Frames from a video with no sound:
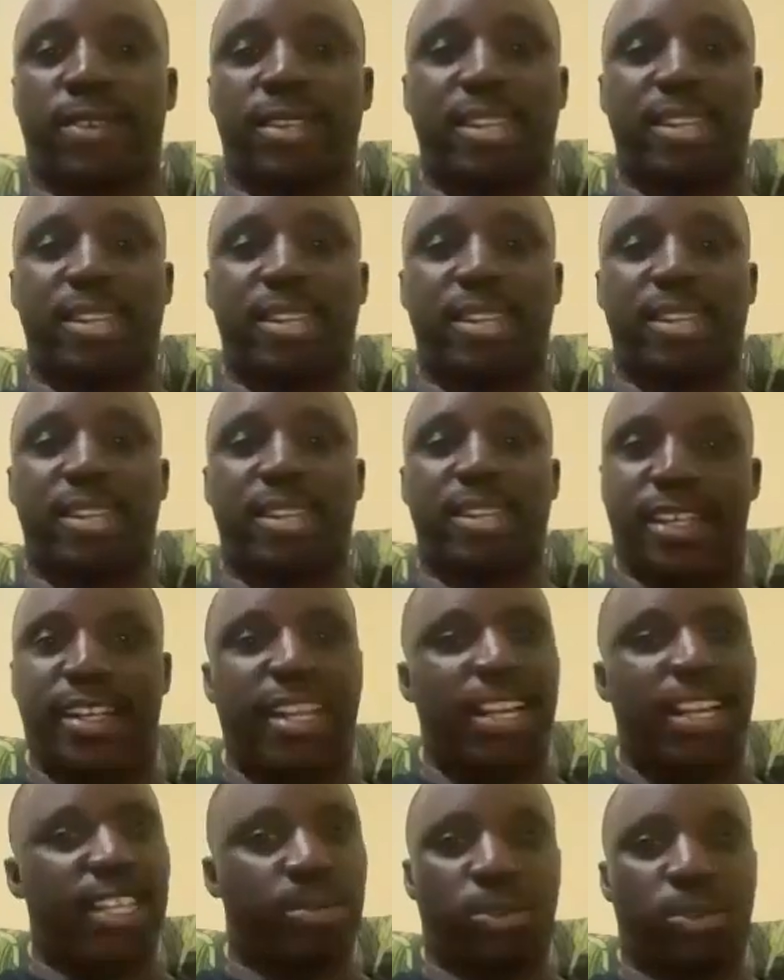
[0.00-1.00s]
dancing,
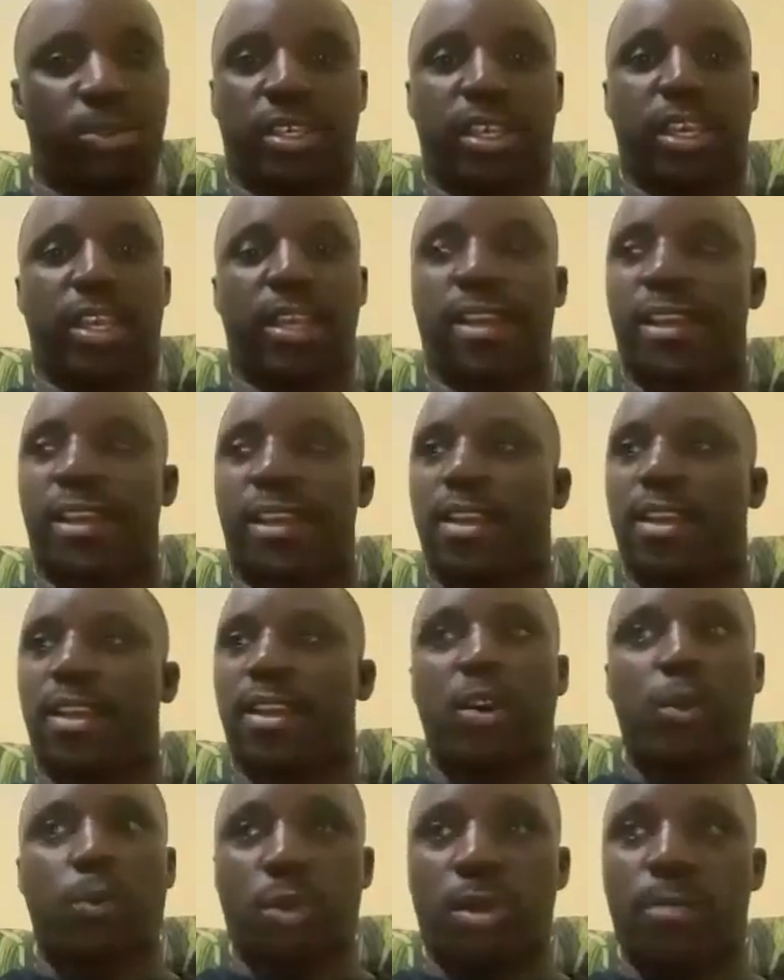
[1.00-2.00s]
and dance musicking,
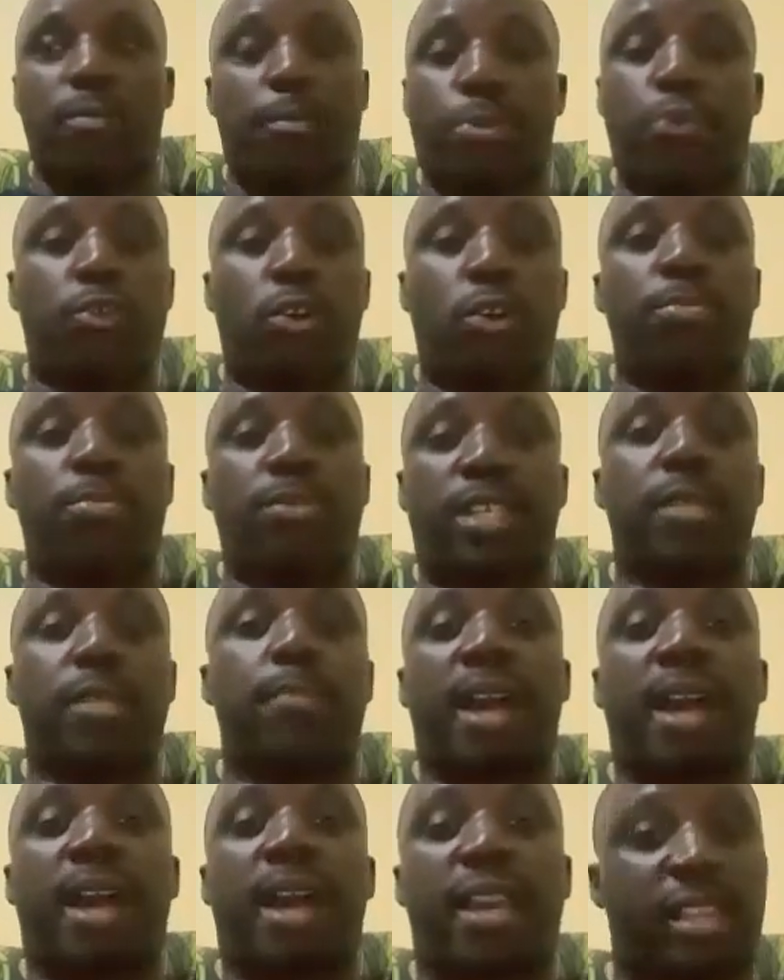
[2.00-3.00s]

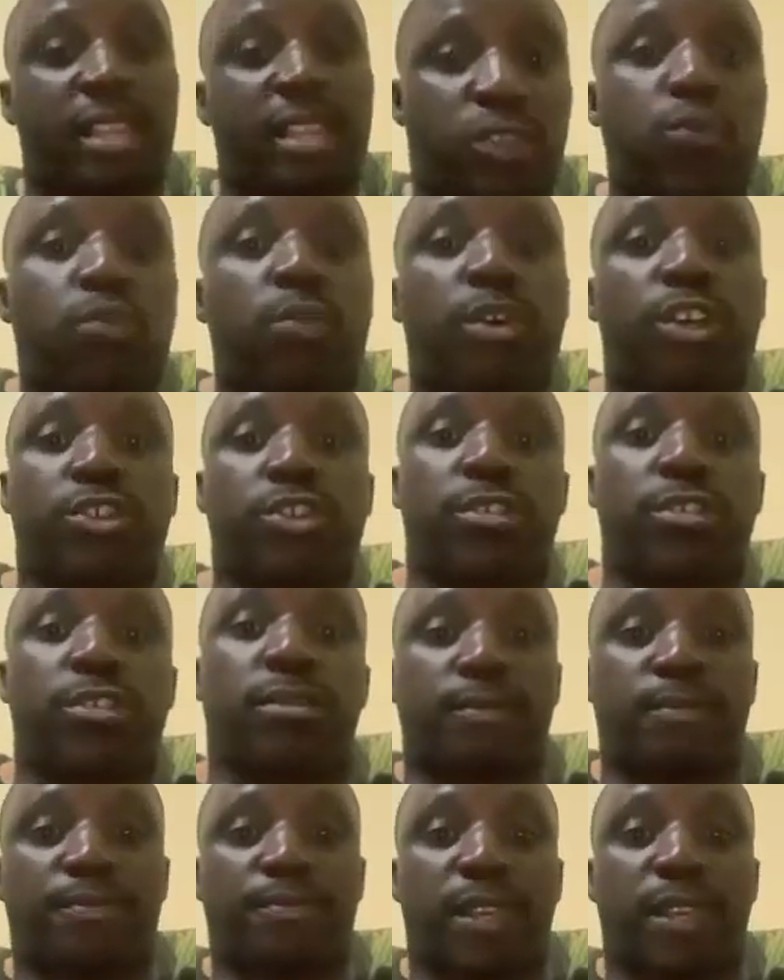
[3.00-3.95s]
prompted by the situation.